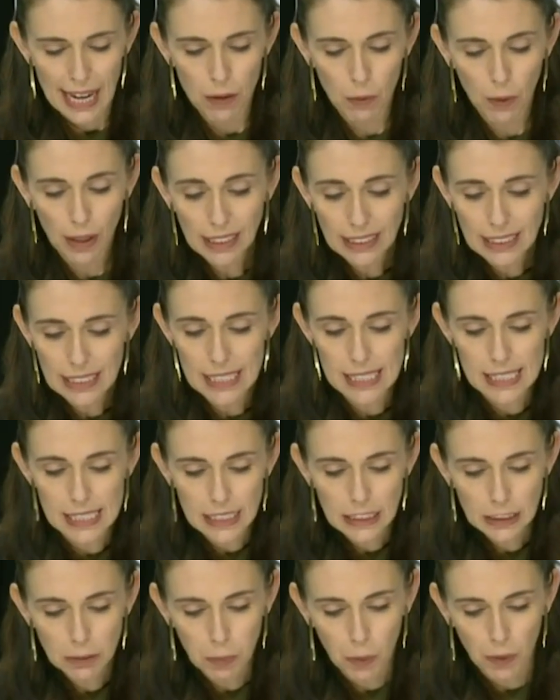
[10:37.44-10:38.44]
At Wellington
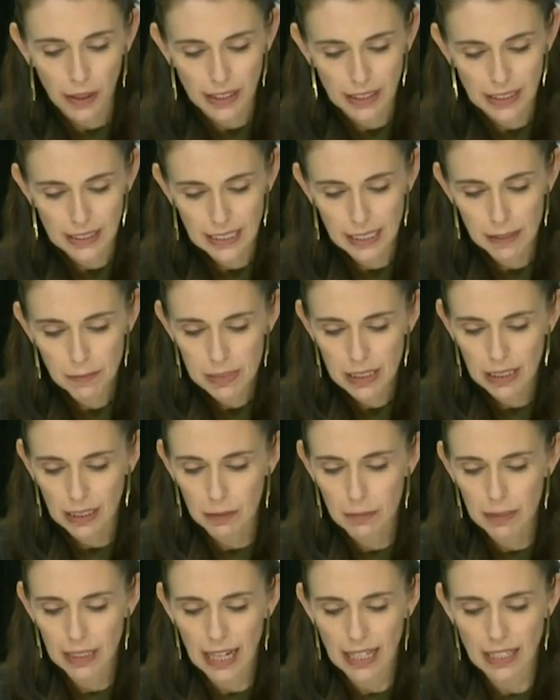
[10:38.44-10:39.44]
Centrepoint, the teams
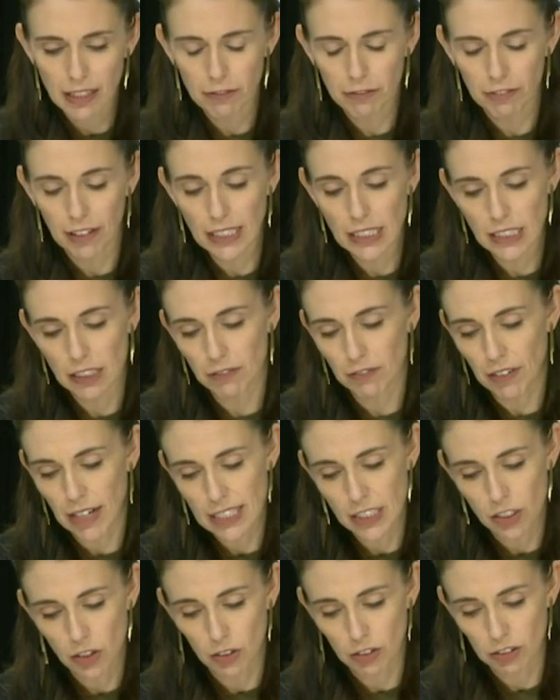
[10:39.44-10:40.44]
eliminated
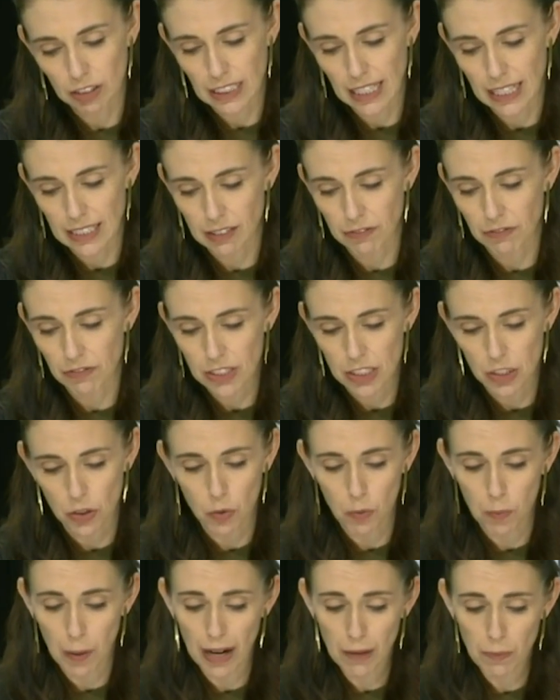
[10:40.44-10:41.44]
face-to-face contact and
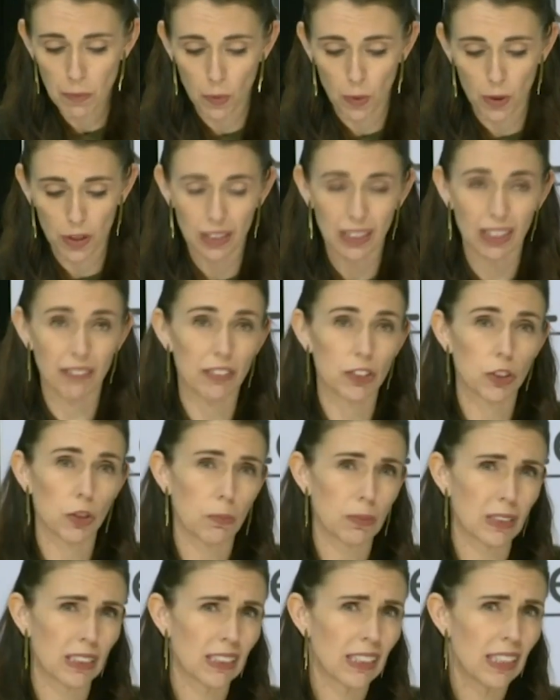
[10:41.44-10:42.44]
physical paperwork, and they've
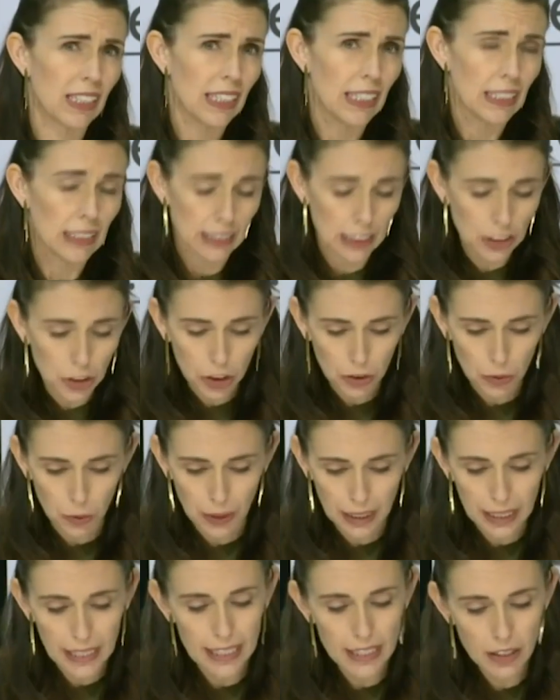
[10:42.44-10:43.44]
adopted digital
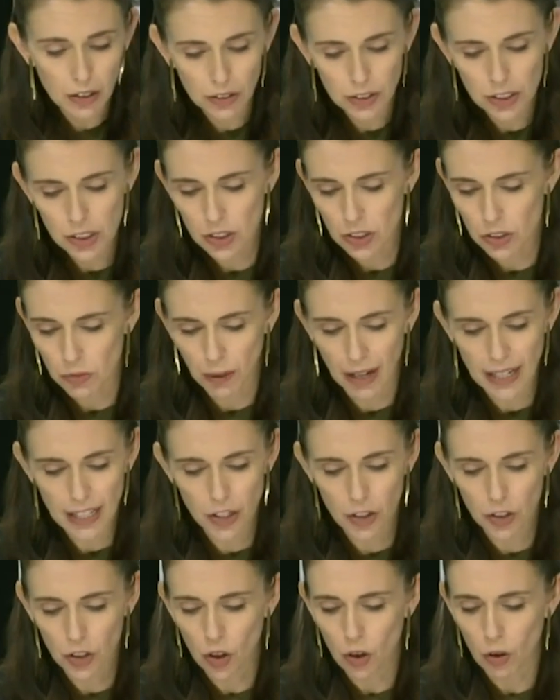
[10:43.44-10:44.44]
kiosks,
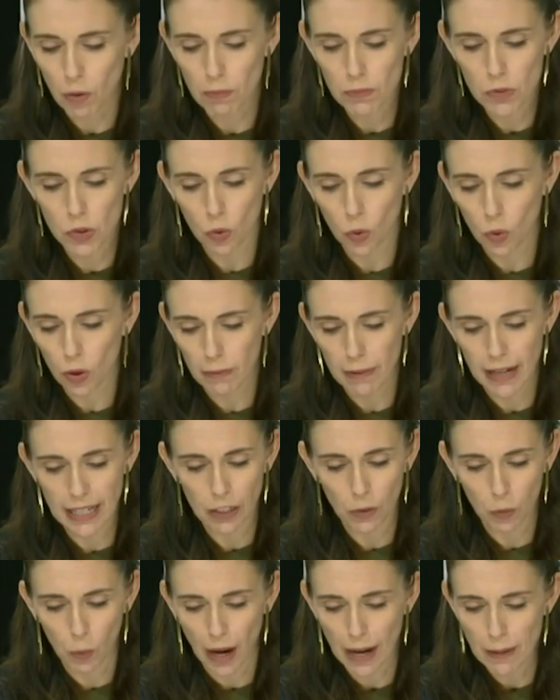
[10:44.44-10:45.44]
radio comms,
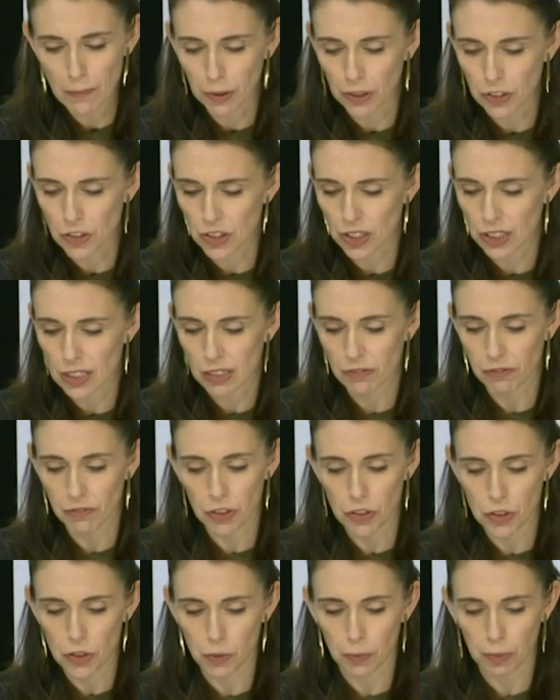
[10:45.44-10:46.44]
automated weighbridges, and
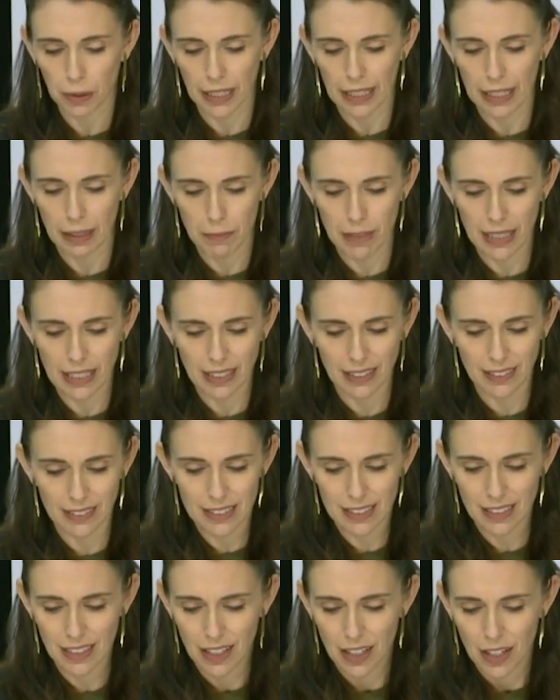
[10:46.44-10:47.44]
virtual planning
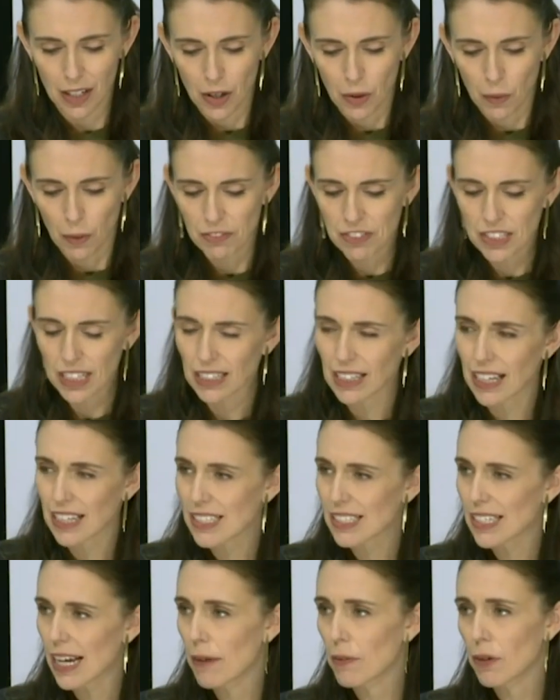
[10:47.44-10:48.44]
meetings. We've seen
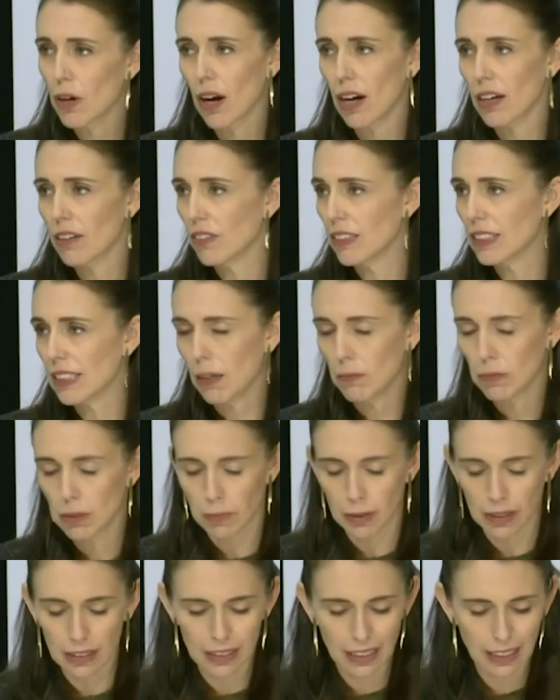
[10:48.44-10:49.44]
that same kind of
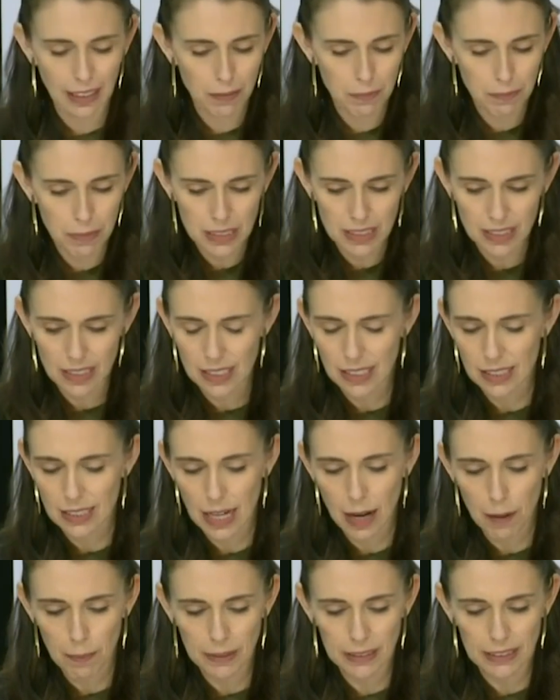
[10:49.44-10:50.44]
adaptability in businesses
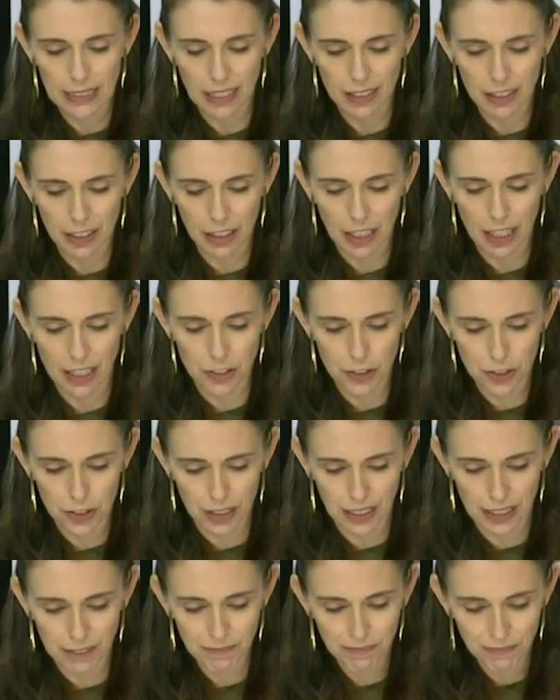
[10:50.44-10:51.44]
up and down the
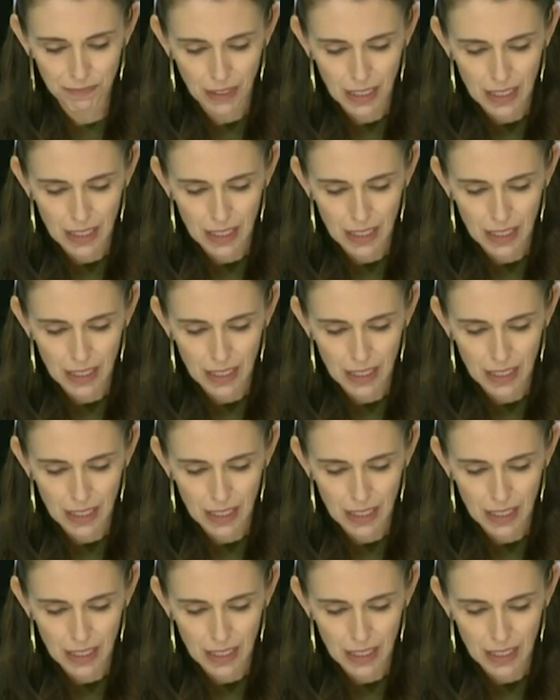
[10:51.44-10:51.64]
country.